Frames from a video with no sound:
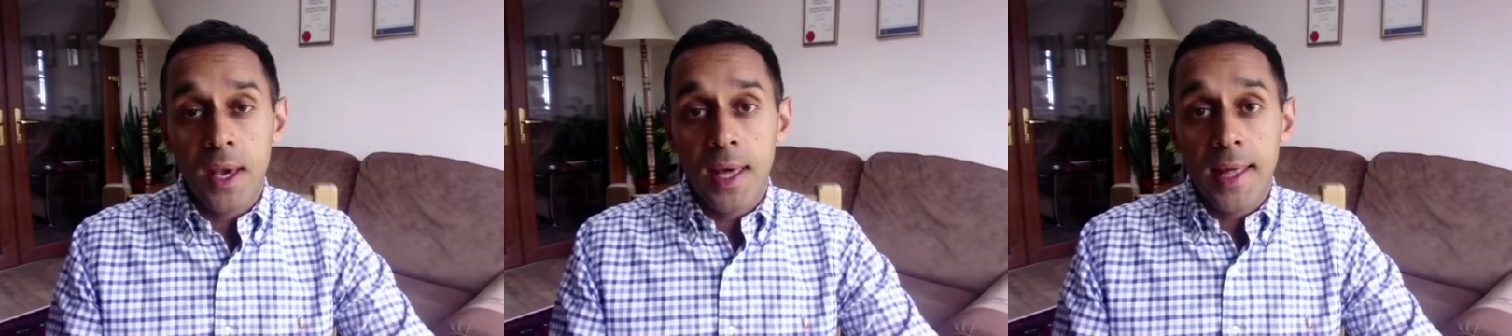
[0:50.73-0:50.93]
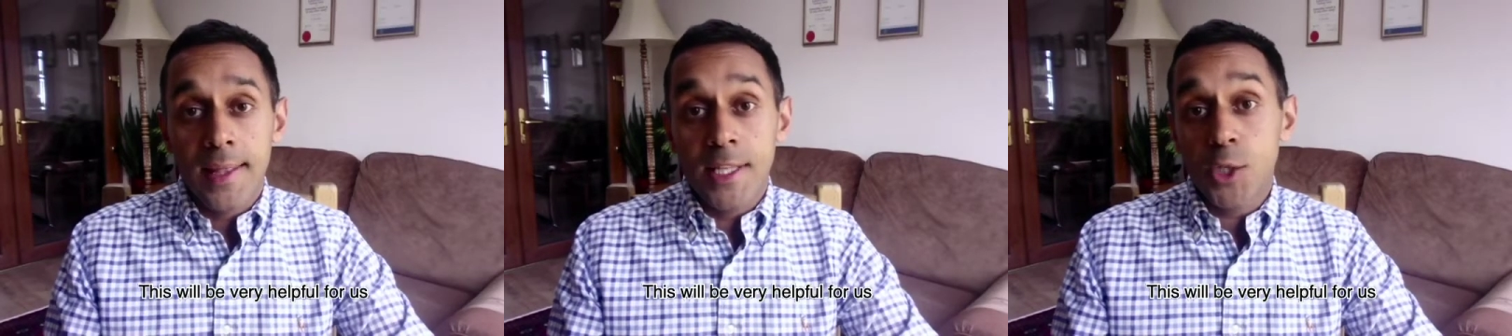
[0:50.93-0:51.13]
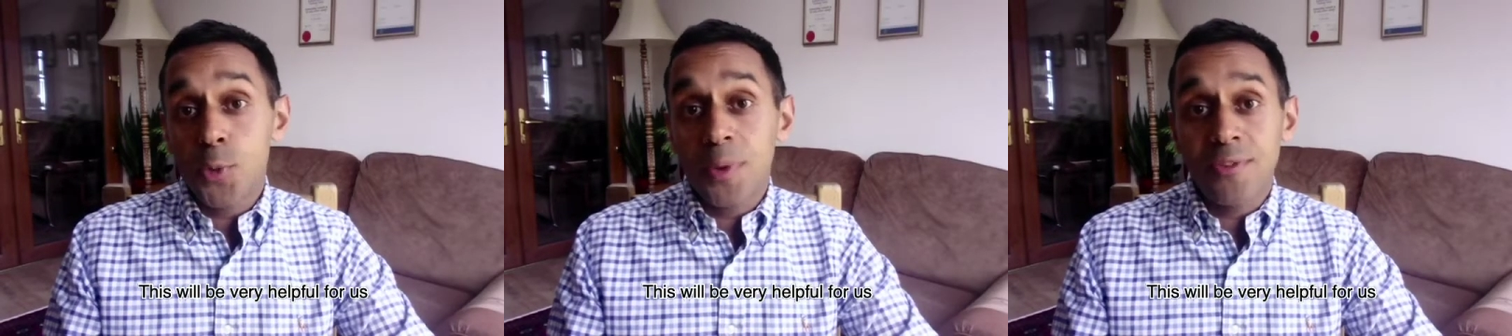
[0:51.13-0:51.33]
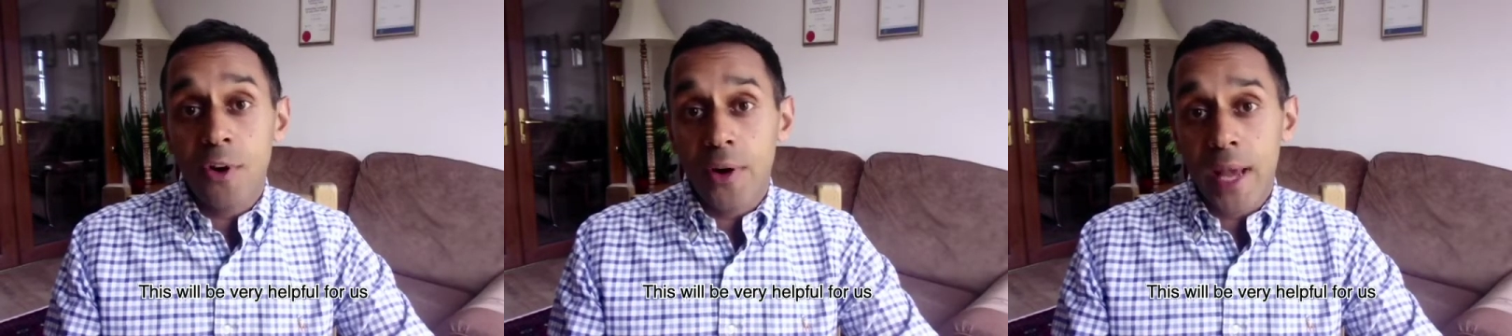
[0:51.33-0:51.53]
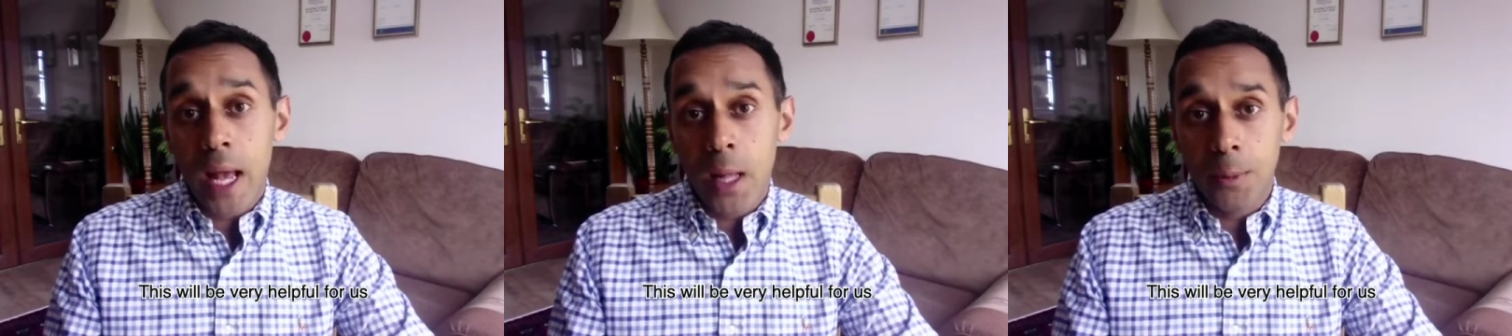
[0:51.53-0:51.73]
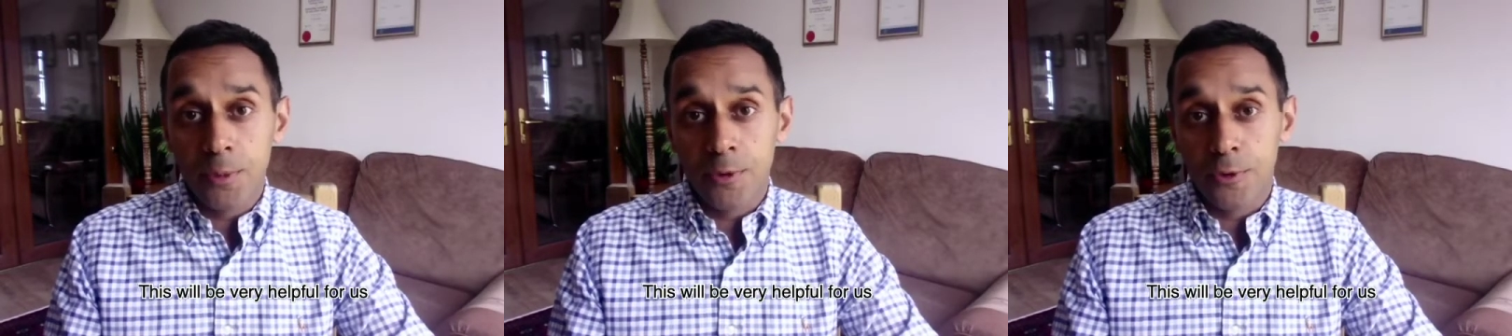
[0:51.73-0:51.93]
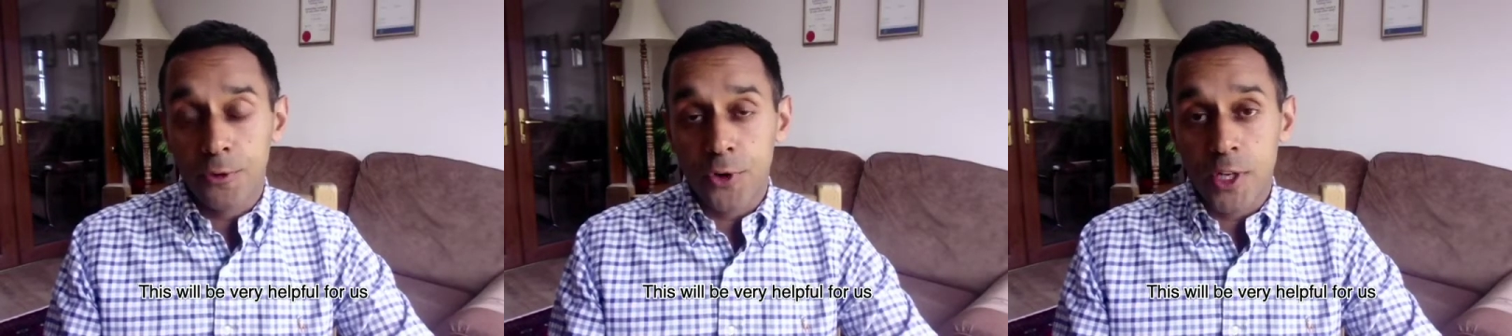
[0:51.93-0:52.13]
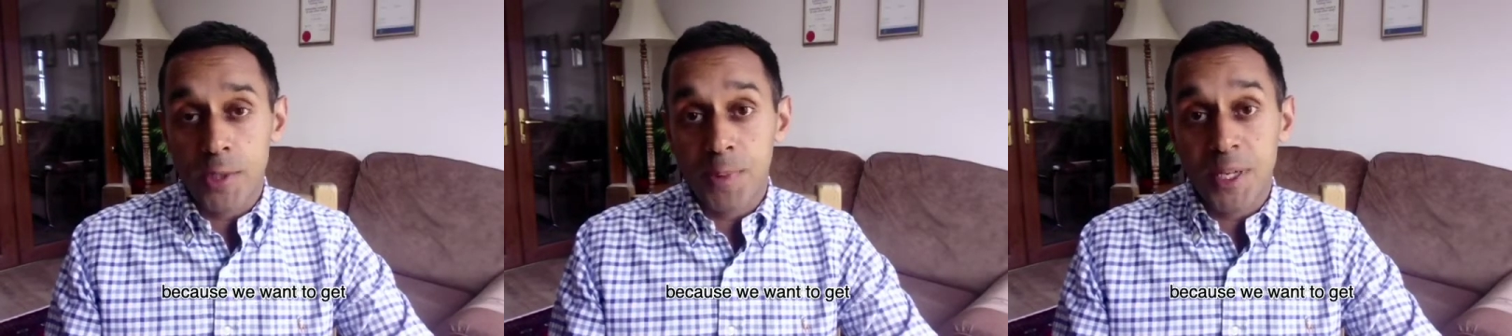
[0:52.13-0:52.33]
This will be very helpful for
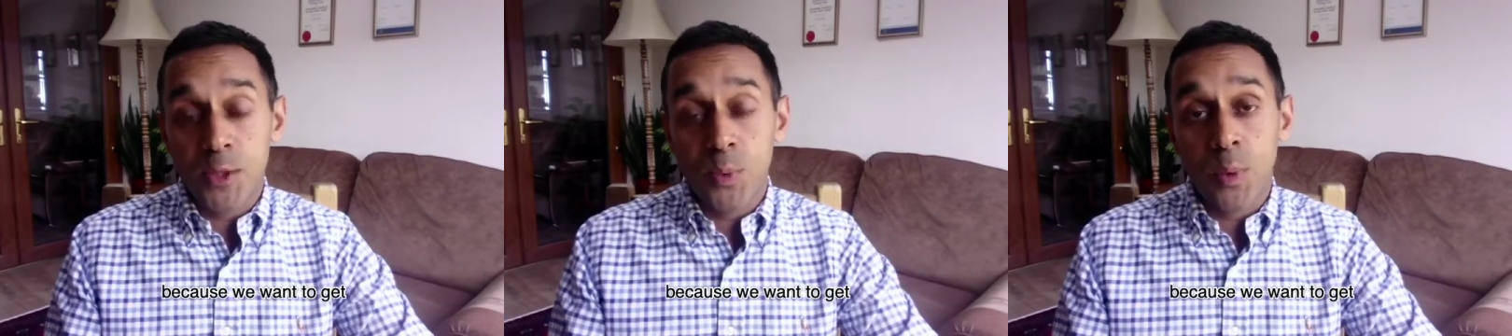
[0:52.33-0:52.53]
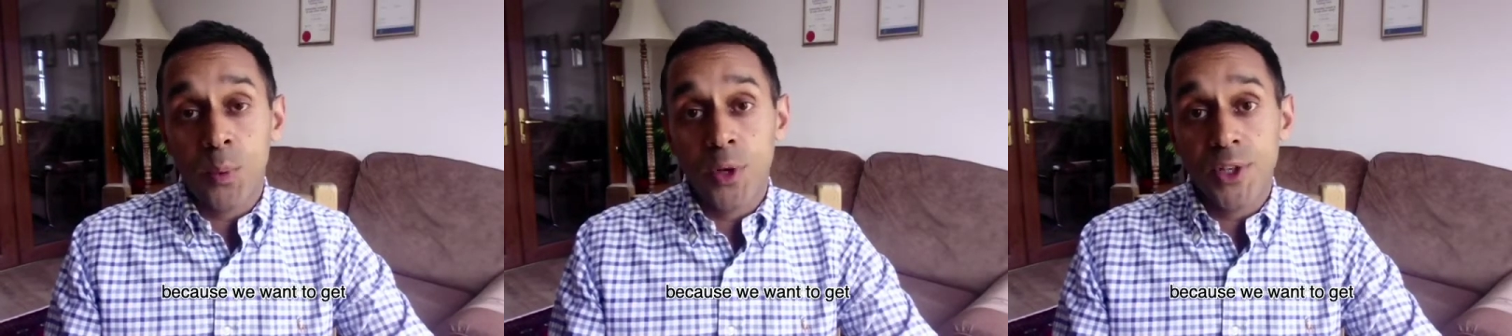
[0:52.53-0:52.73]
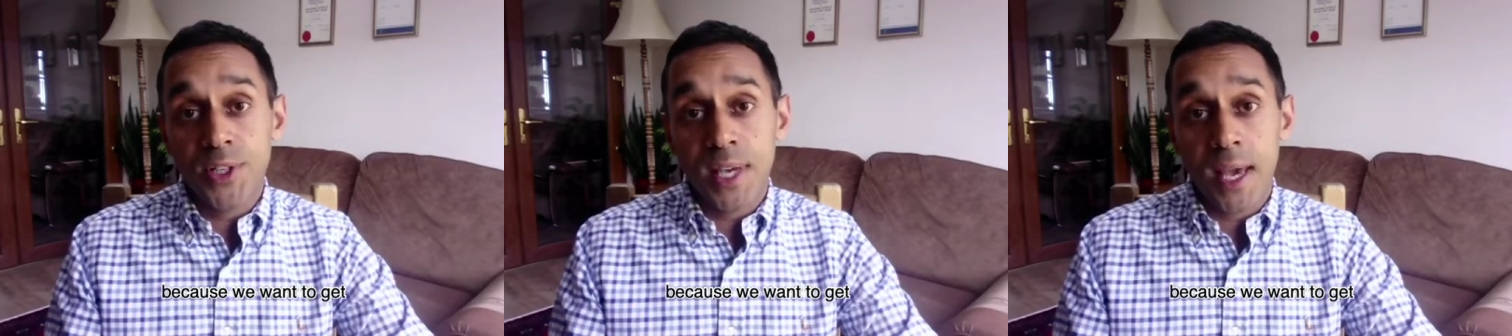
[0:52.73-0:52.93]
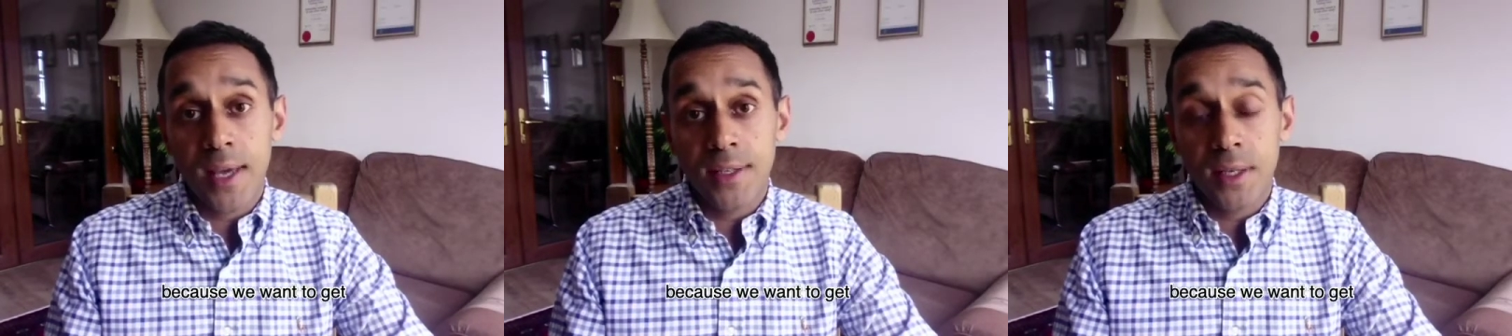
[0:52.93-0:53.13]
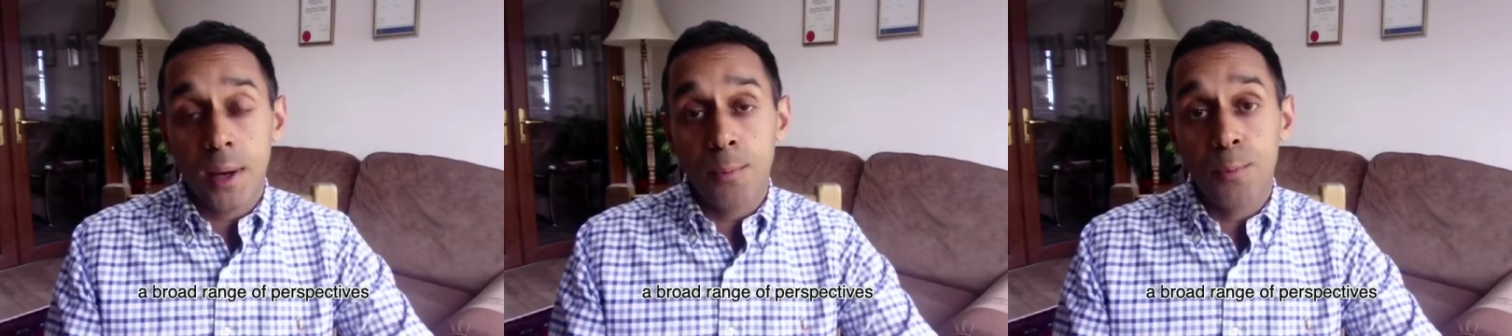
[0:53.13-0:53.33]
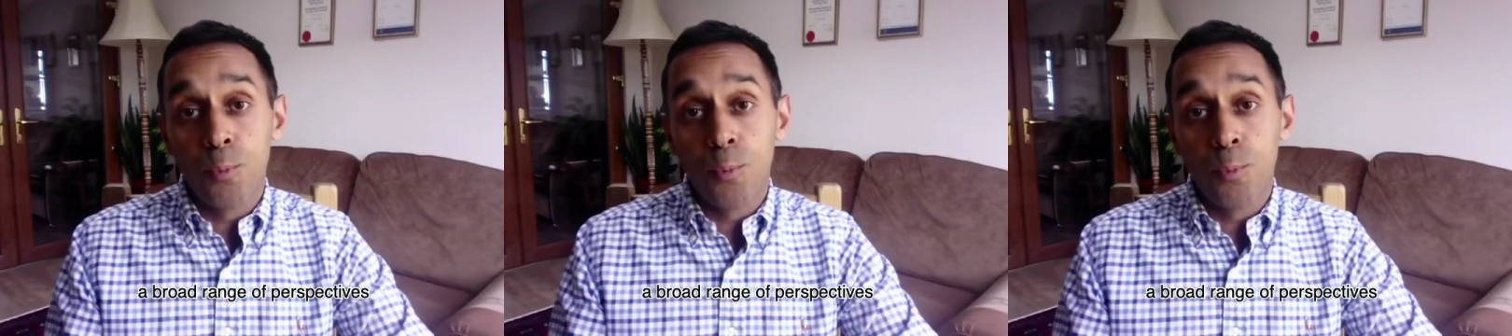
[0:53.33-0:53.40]
us because we want to get a